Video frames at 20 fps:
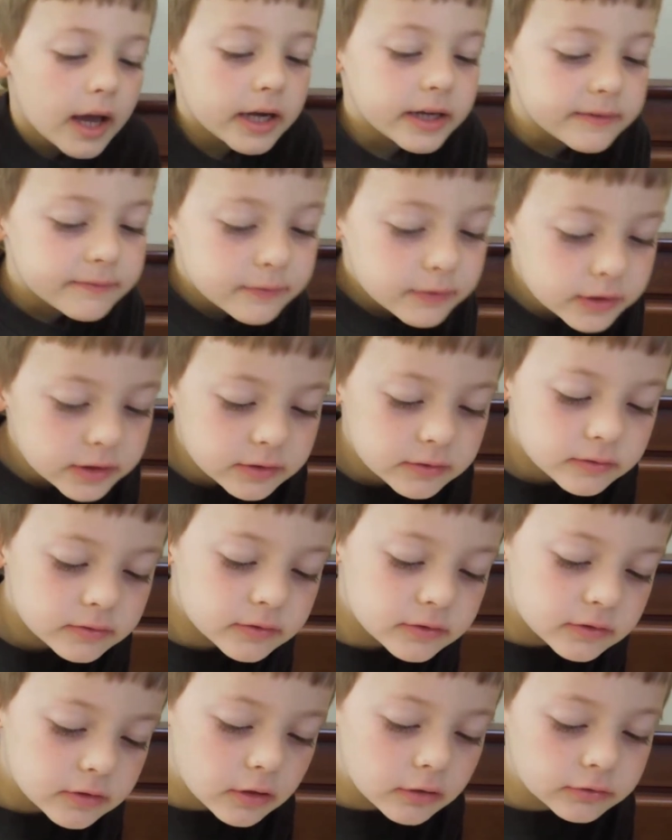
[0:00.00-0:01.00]
And his voice
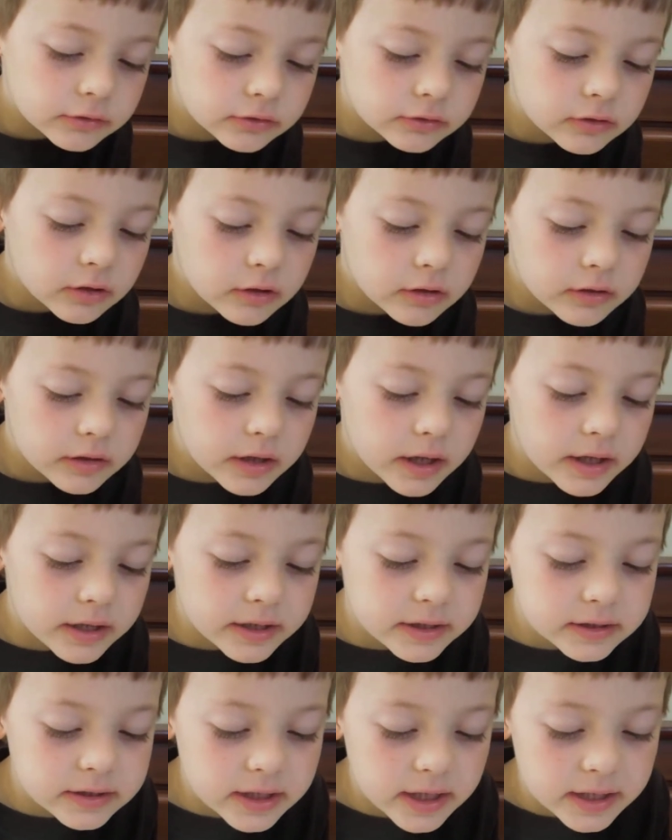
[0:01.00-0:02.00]
so strong and
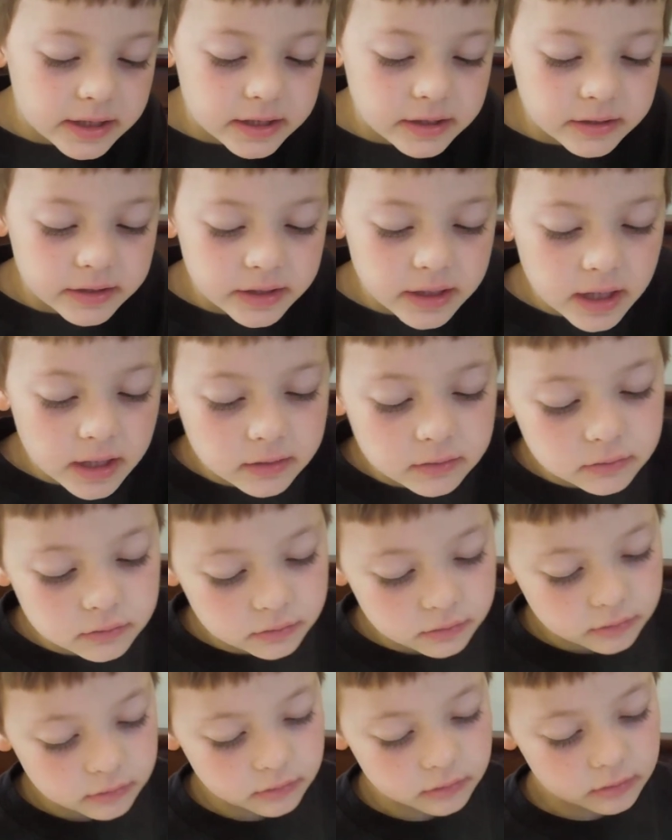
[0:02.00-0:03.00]
his head he
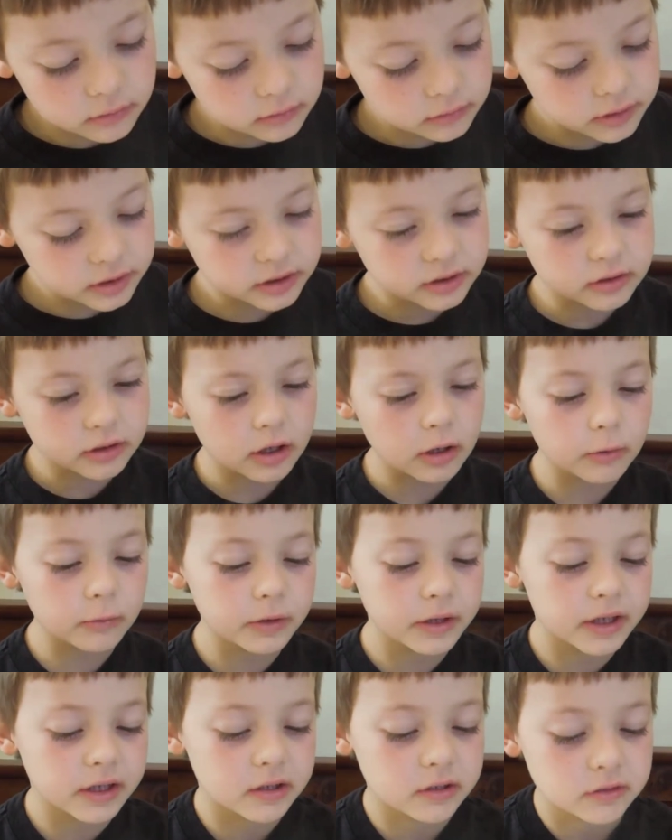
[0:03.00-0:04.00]
held his
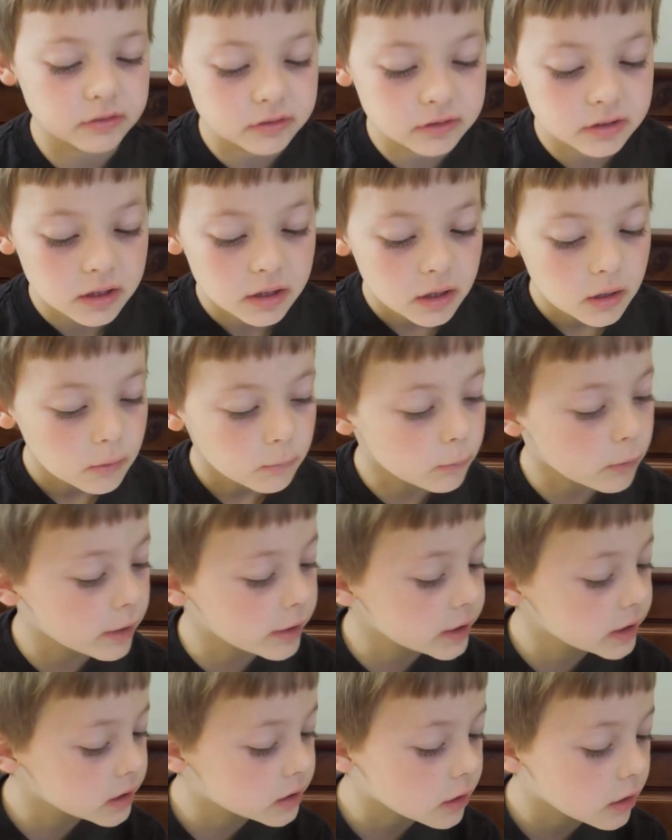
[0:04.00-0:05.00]
own ears.
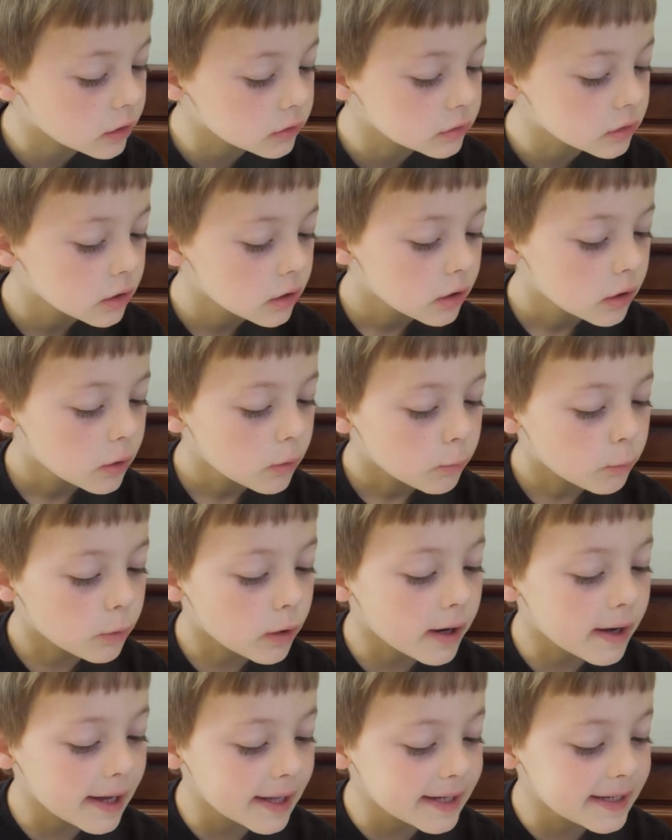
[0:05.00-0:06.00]
Wodney called,
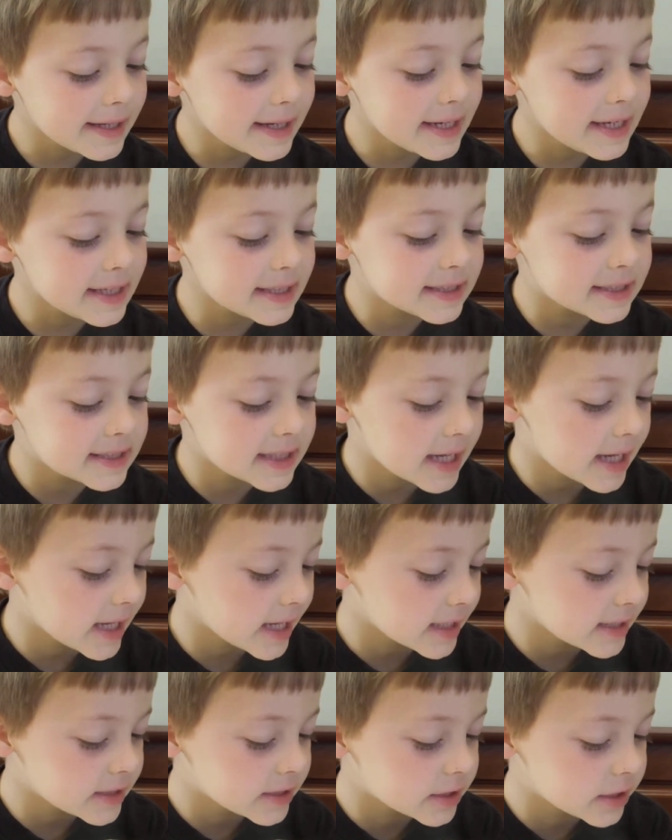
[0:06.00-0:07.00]
Wodney
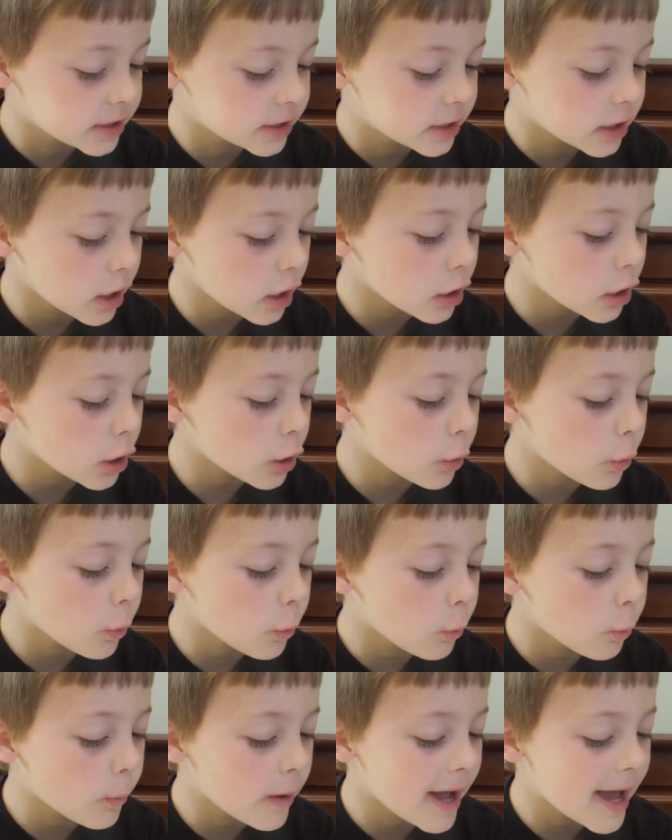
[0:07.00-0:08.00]
says
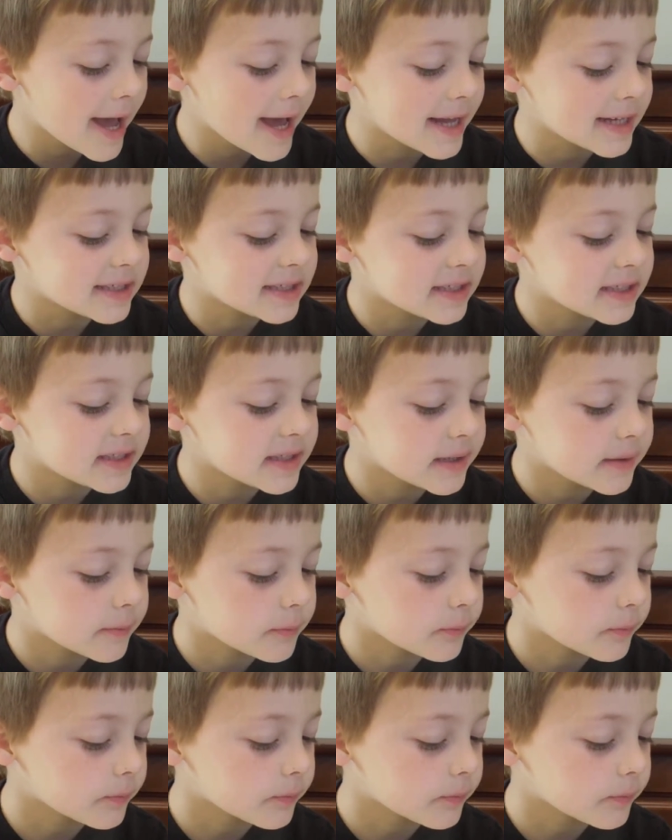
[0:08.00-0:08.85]
go west.